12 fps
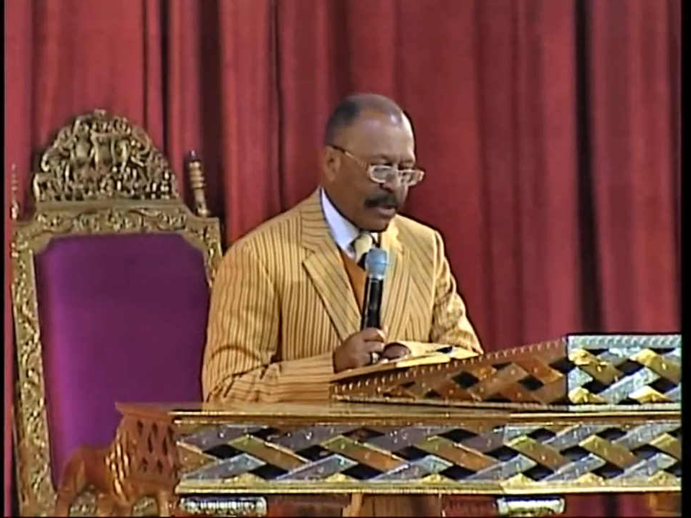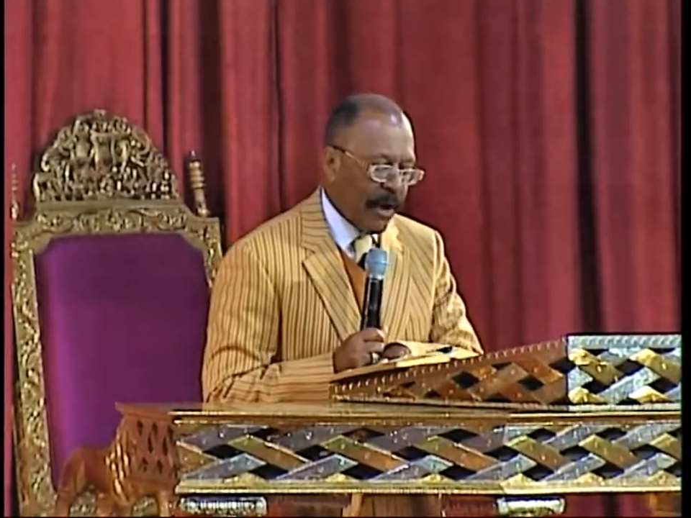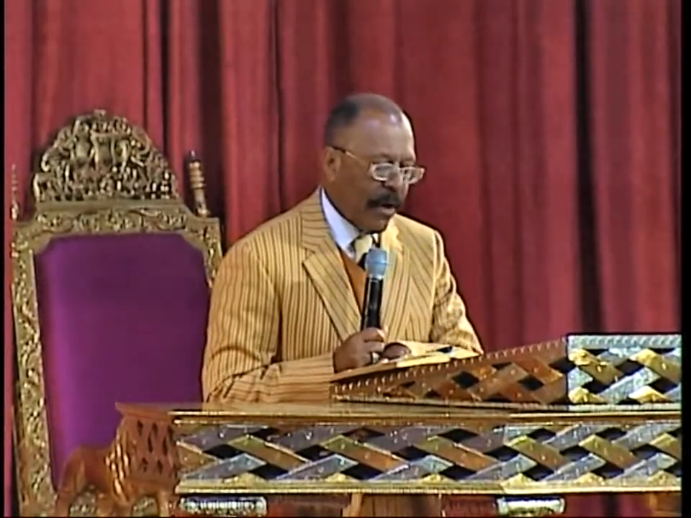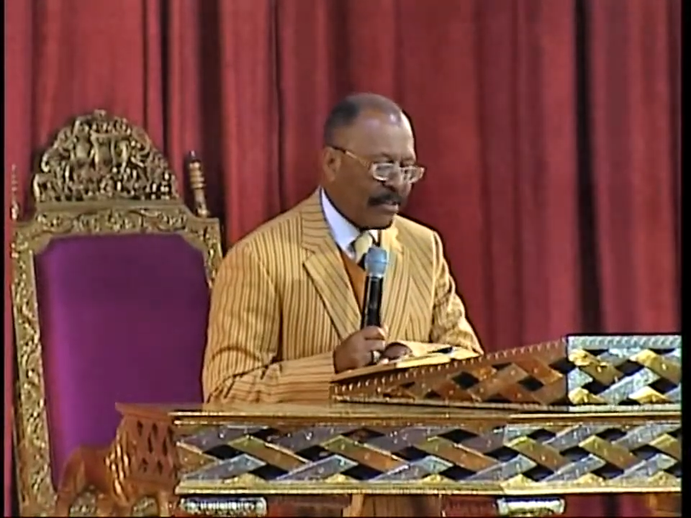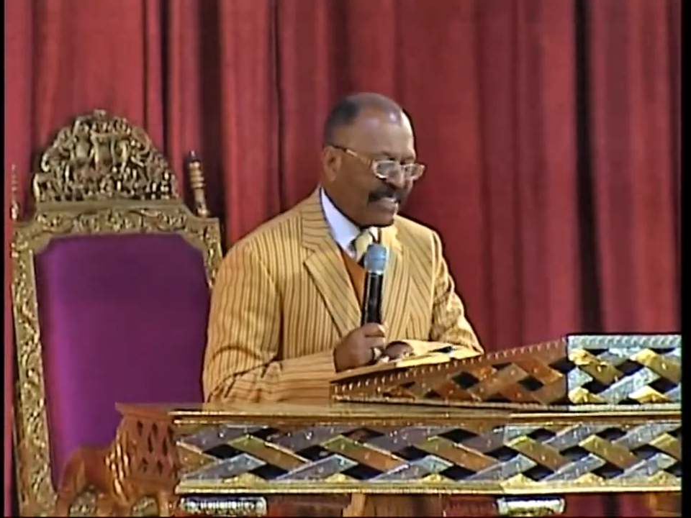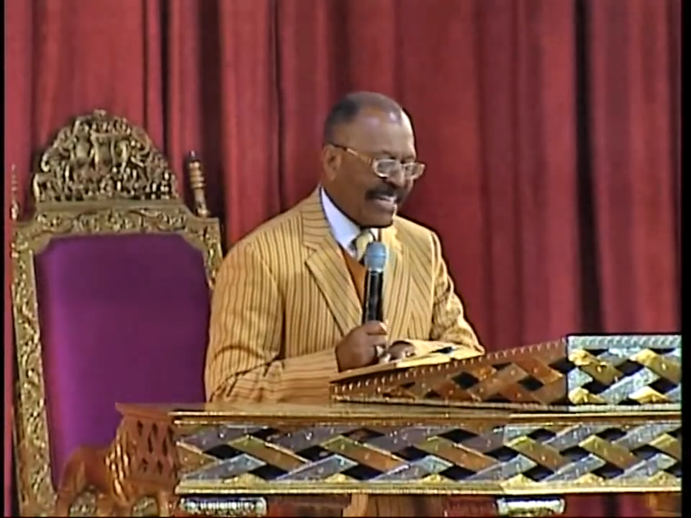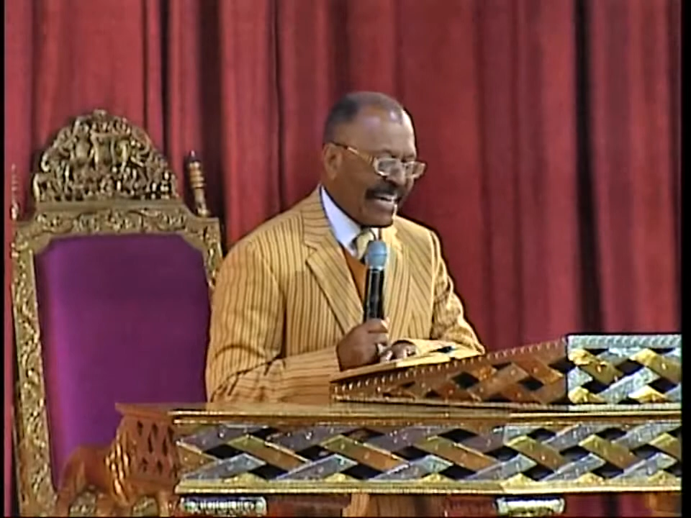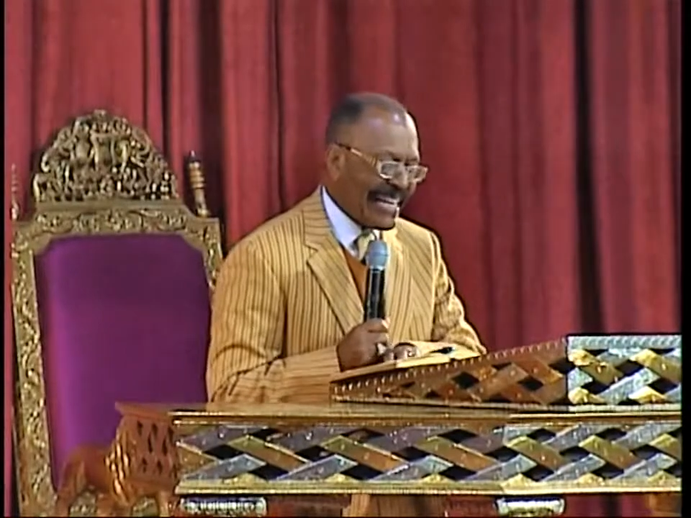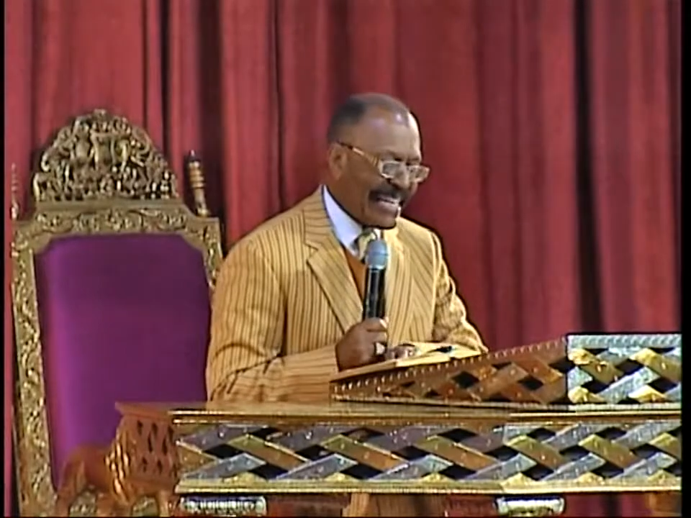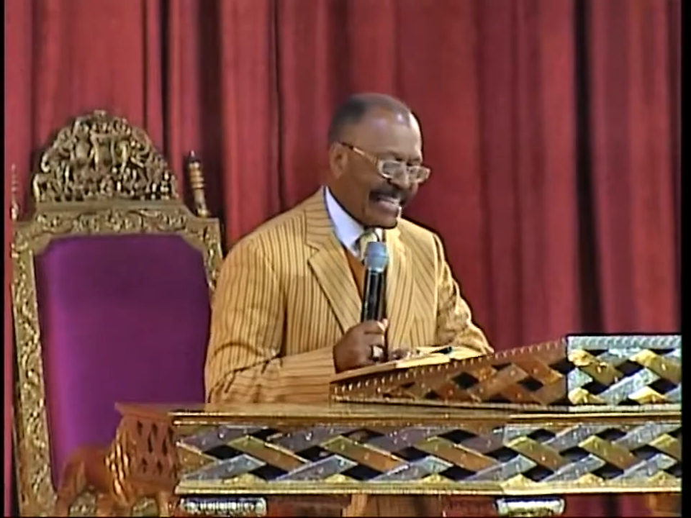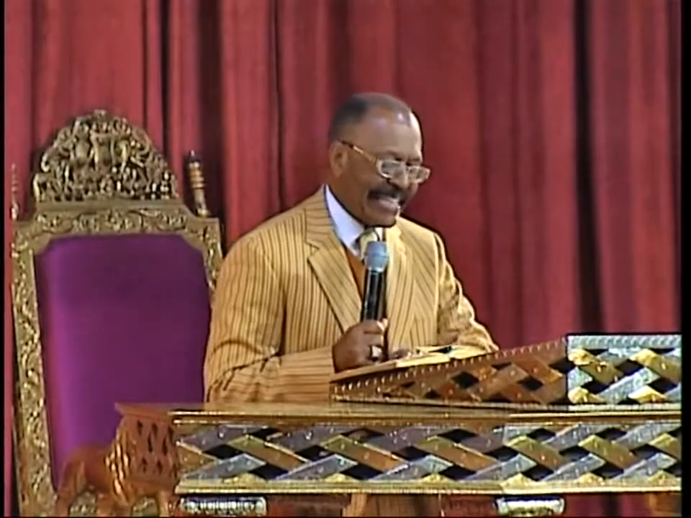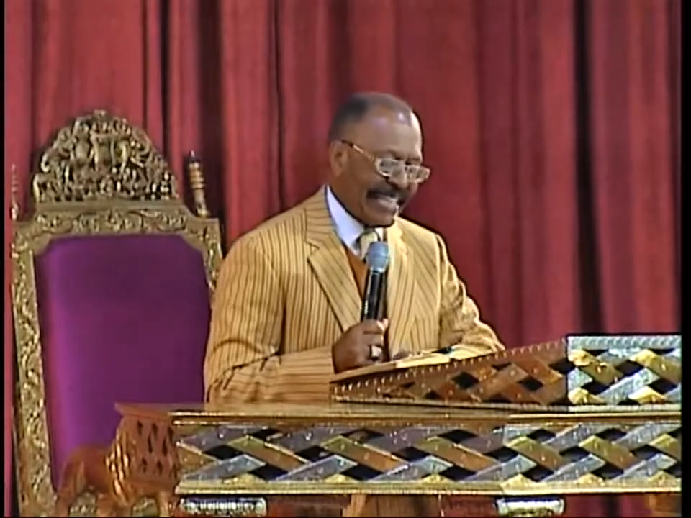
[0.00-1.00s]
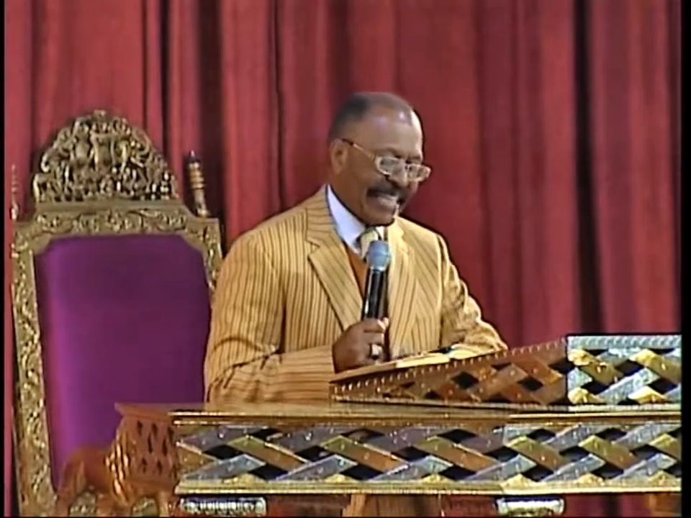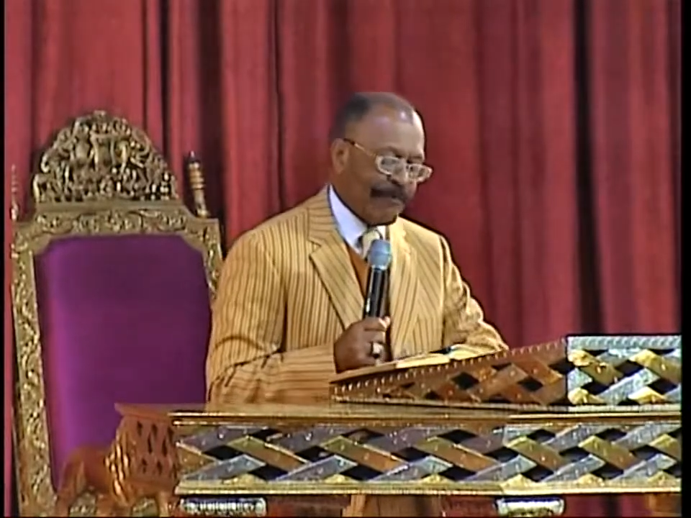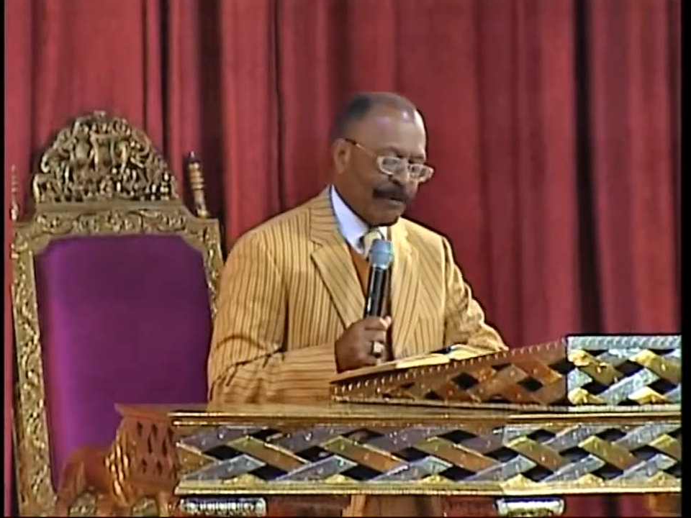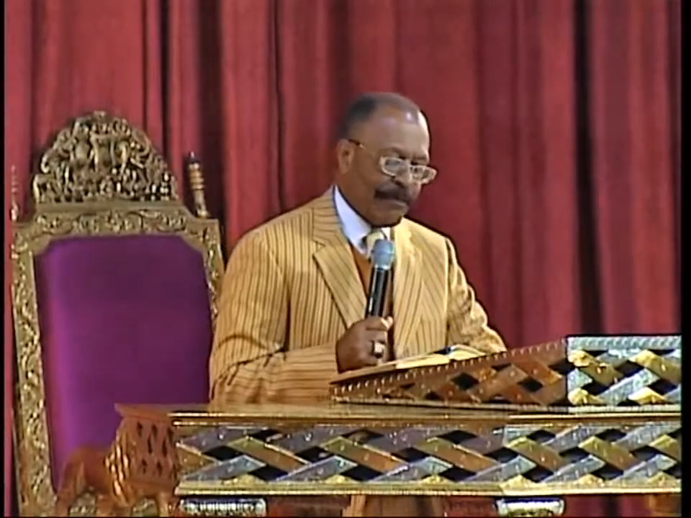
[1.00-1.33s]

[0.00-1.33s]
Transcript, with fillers: God anything,